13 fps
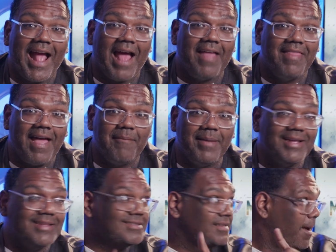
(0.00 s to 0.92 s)
and that
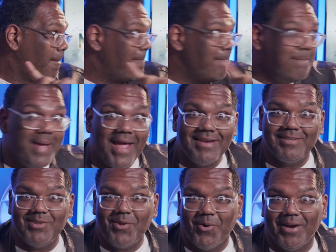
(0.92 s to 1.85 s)
means
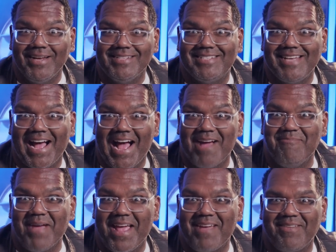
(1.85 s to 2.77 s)
Mandalorian
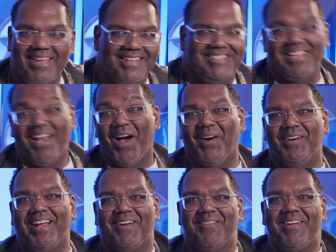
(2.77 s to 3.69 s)
time, baby. So
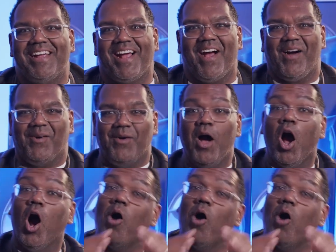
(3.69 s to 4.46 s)
here we go.